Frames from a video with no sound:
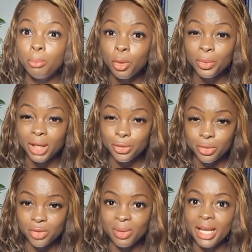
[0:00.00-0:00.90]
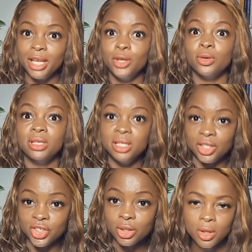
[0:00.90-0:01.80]
popular YouTuber in your
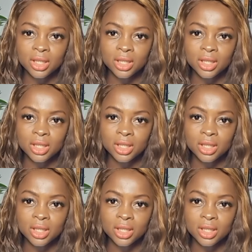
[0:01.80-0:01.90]
niche.